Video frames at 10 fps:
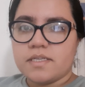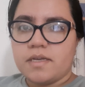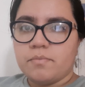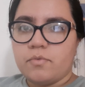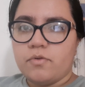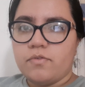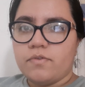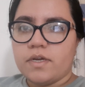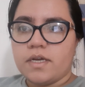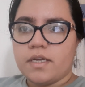I
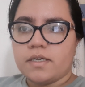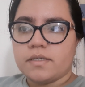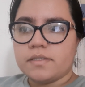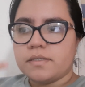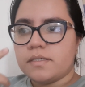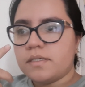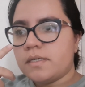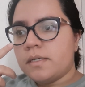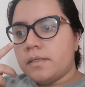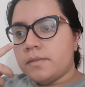moved, and
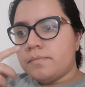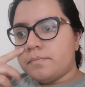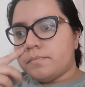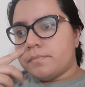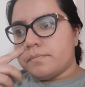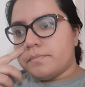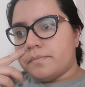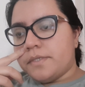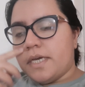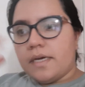
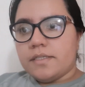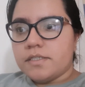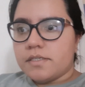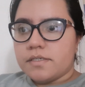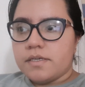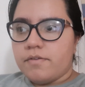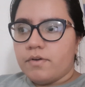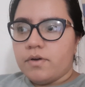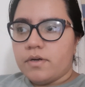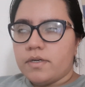yeah, just never
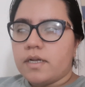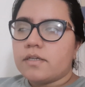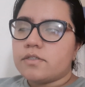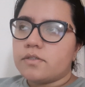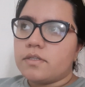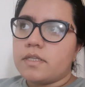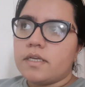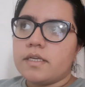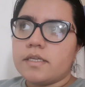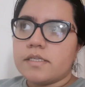got done. So the
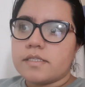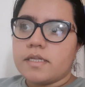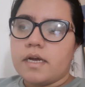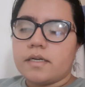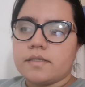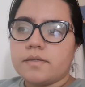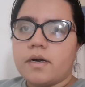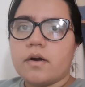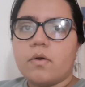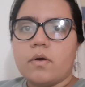thing is that
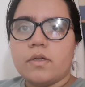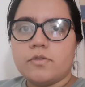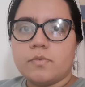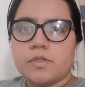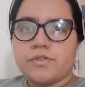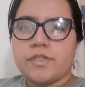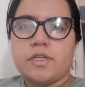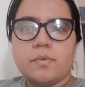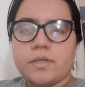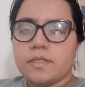our college was
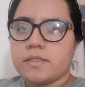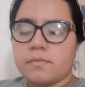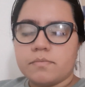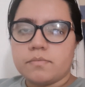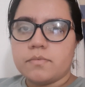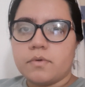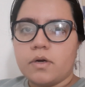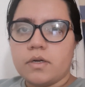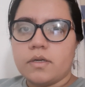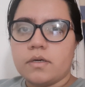redoing some
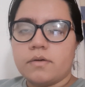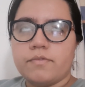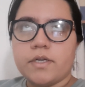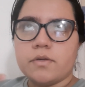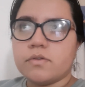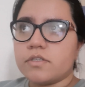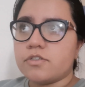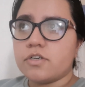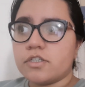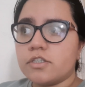windows and
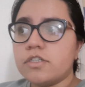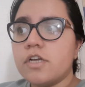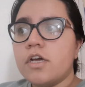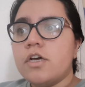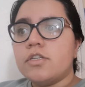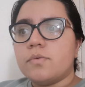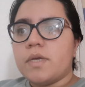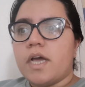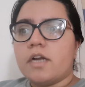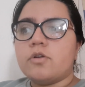structures, so we
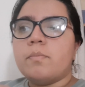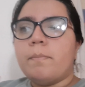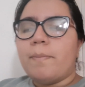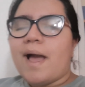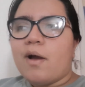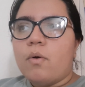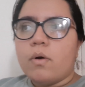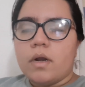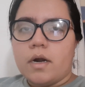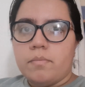had to pack
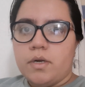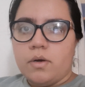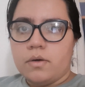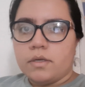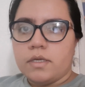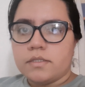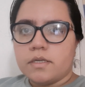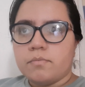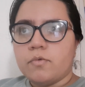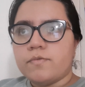all our belongings
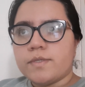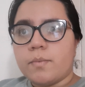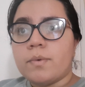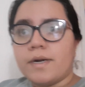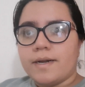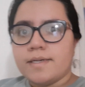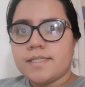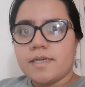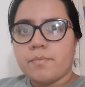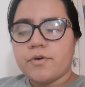and move somewhere
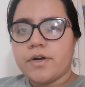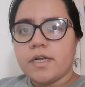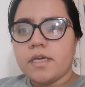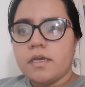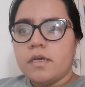else temporarily.